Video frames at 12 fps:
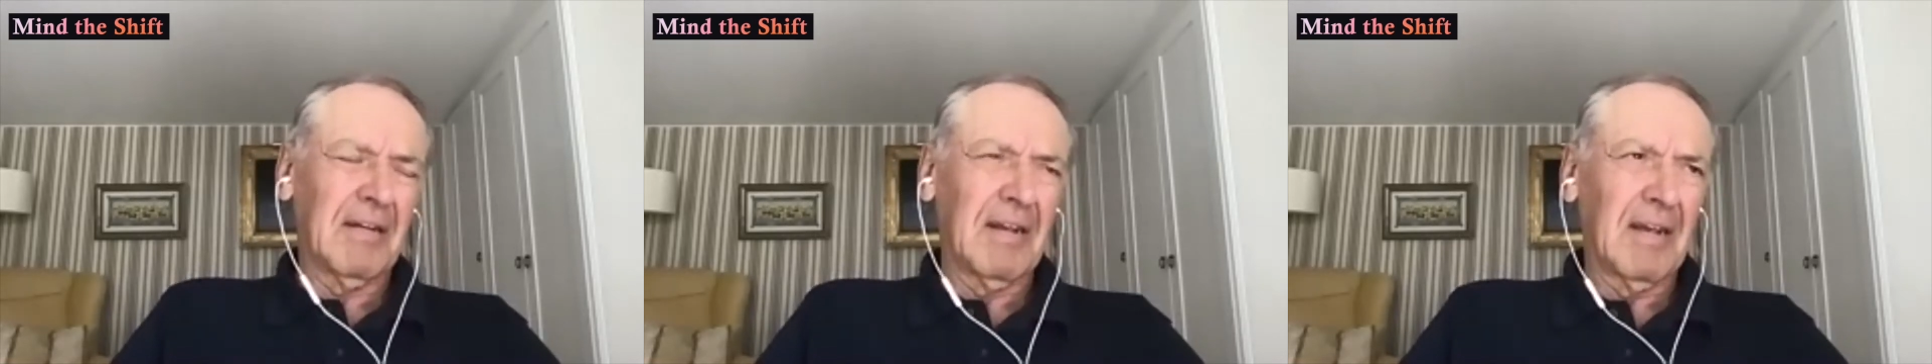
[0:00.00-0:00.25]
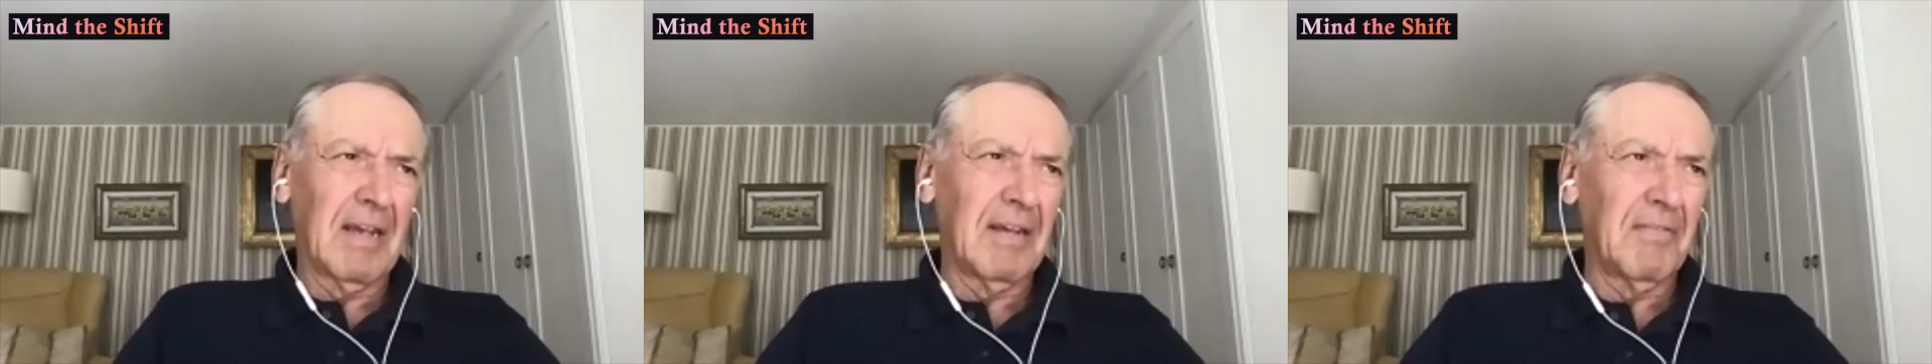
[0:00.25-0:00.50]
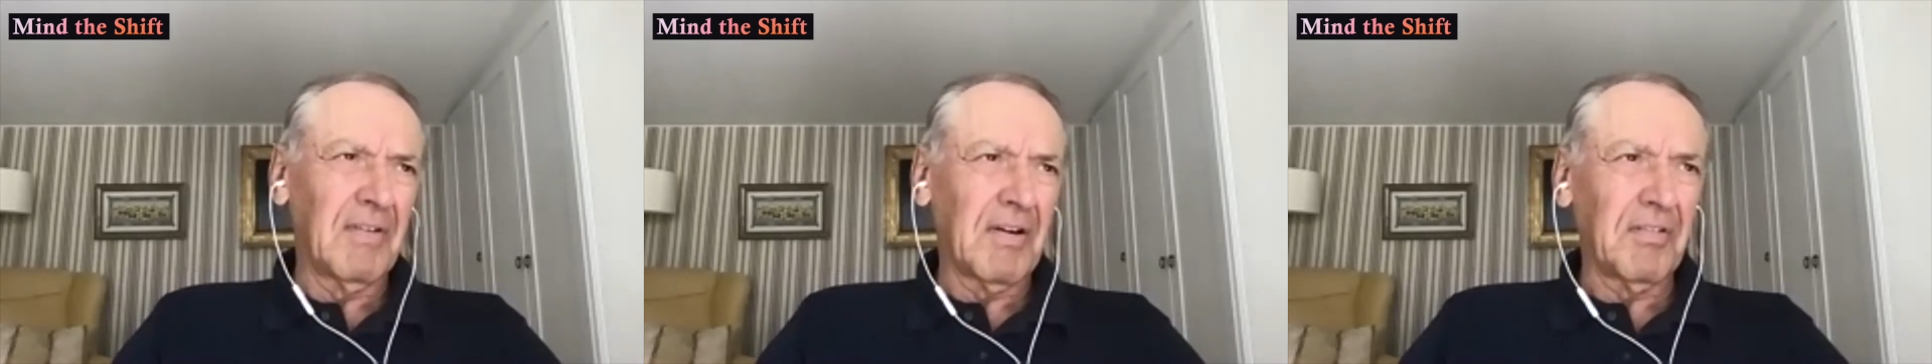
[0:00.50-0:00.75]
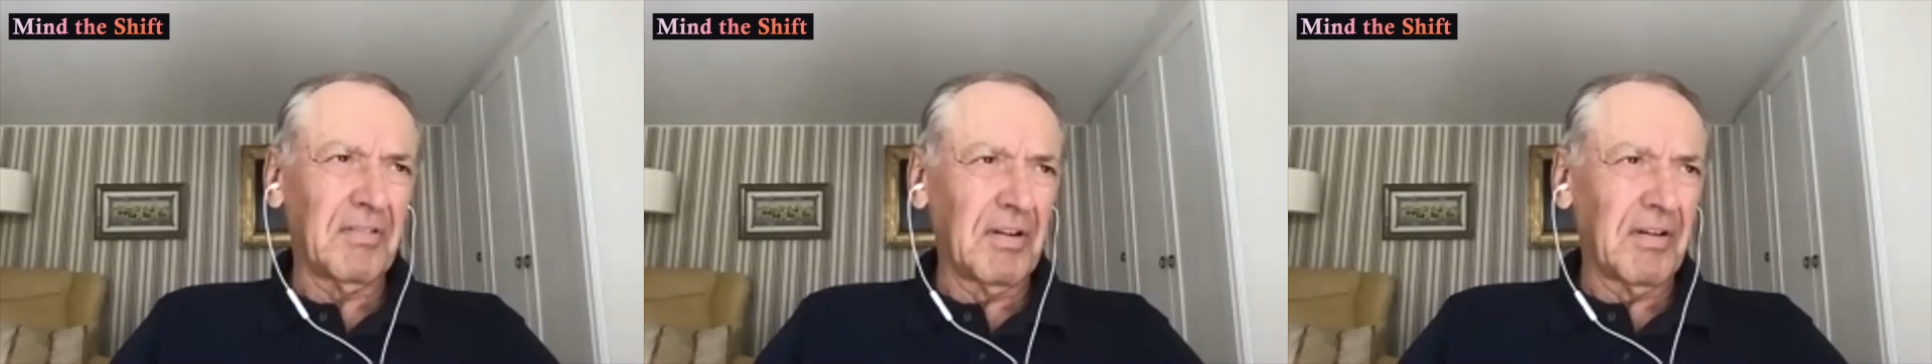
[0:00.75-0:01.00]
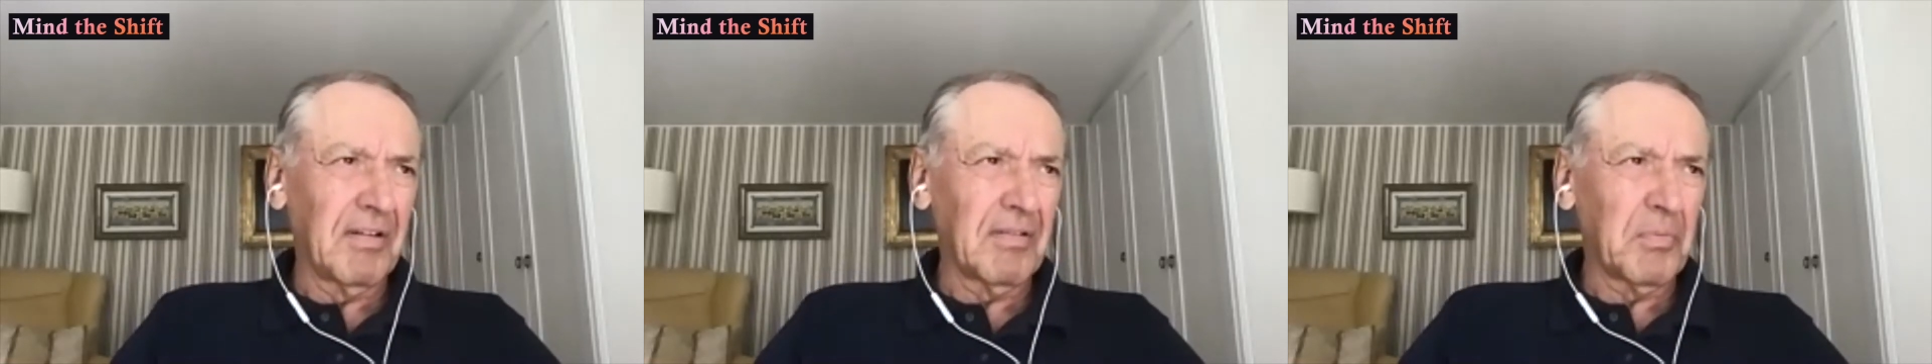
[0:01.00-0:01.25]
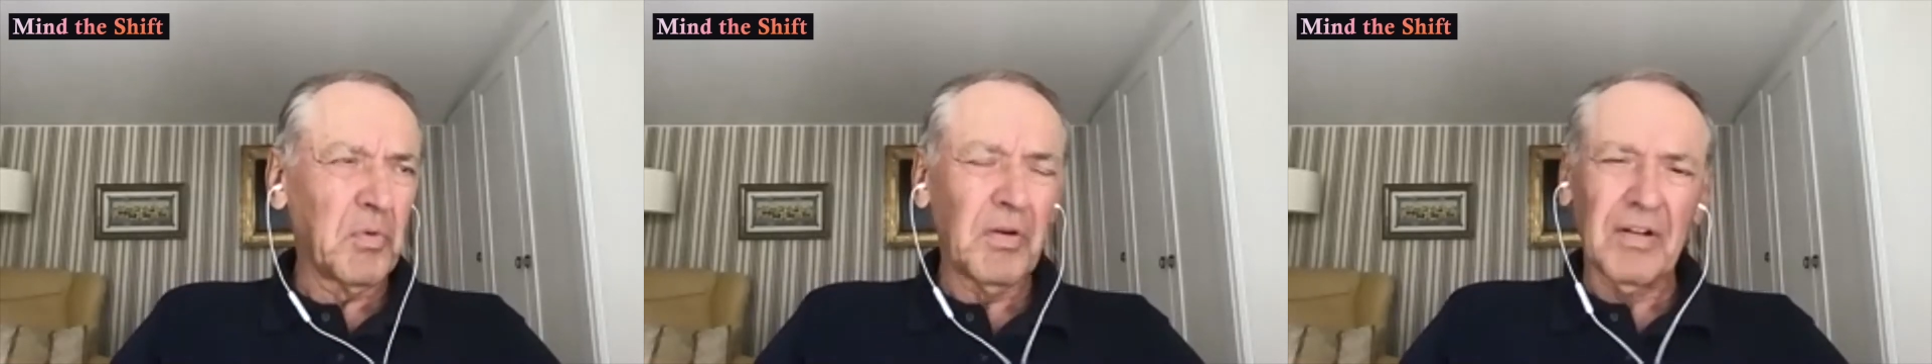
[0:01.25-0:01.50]
a very serious
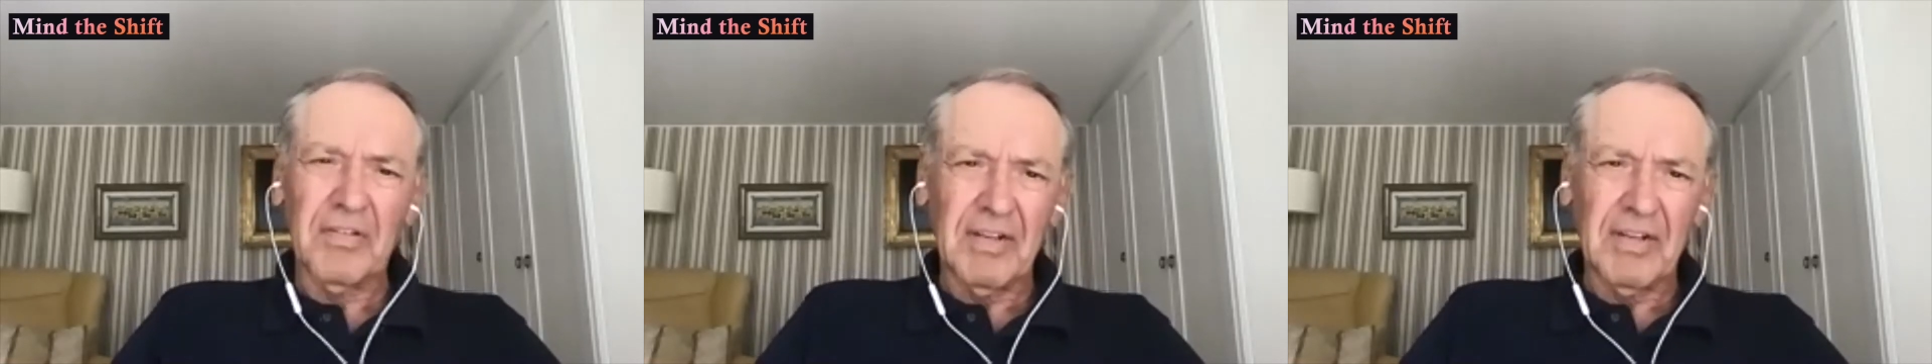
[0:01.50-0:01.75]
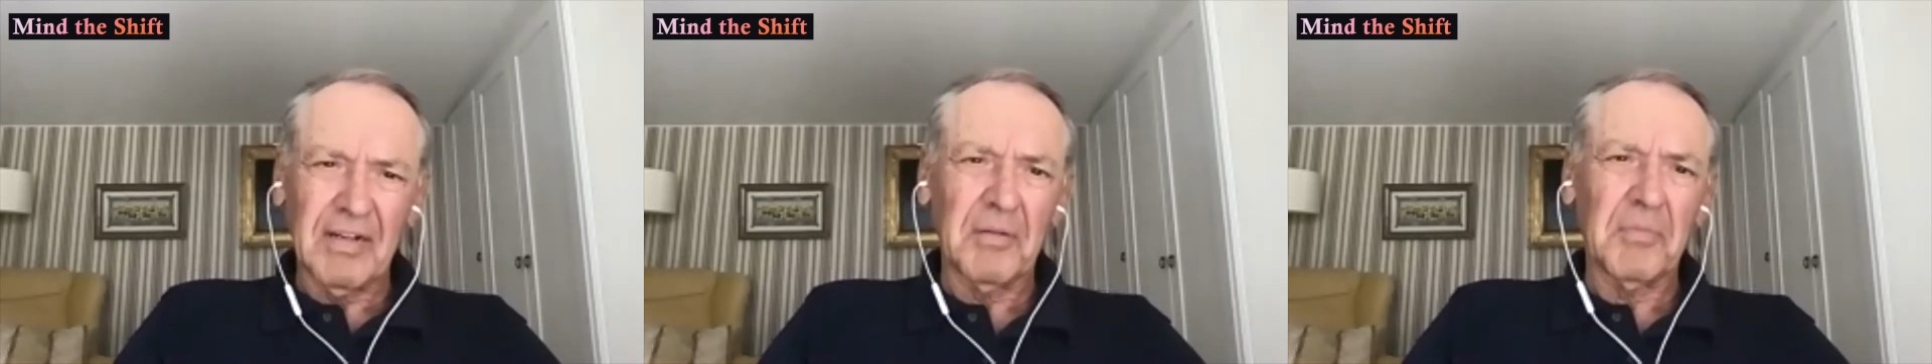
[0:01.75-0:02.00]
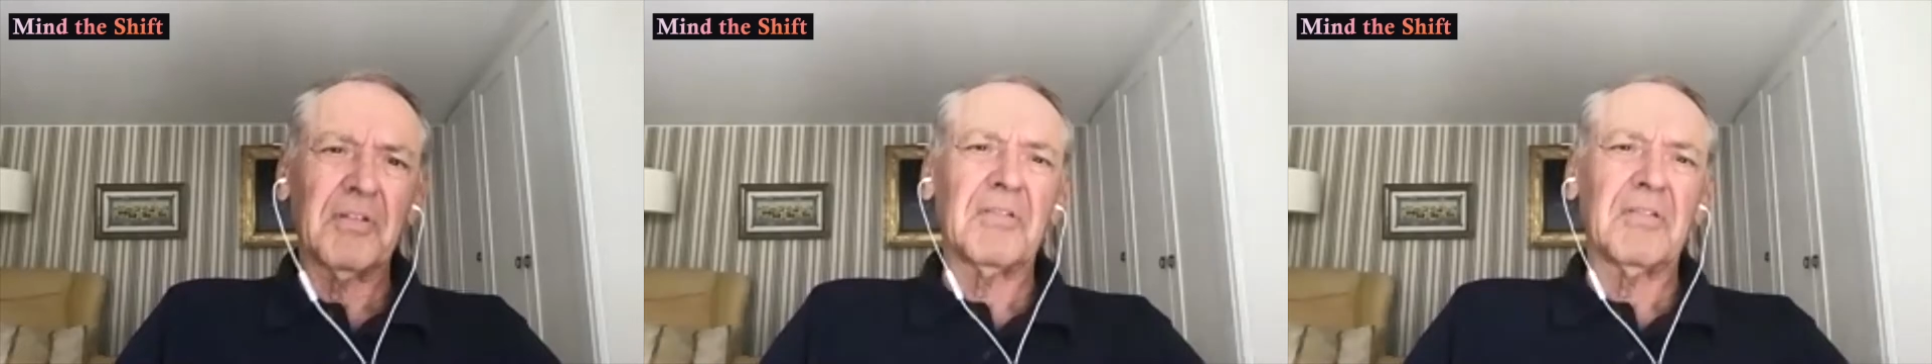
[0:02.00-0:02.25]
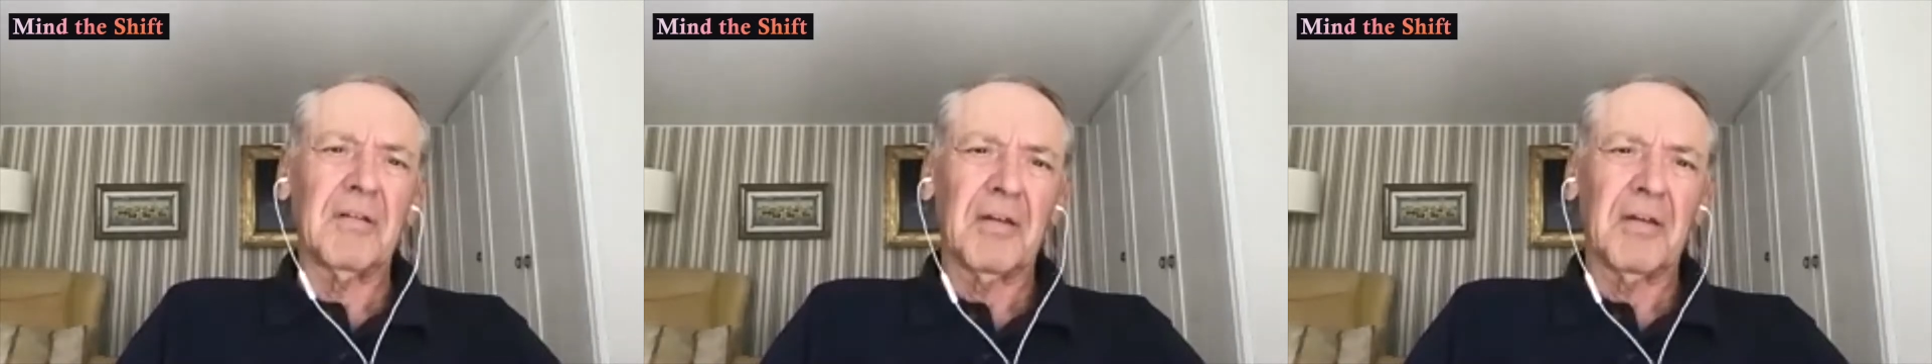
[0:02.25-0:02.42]
warning signal was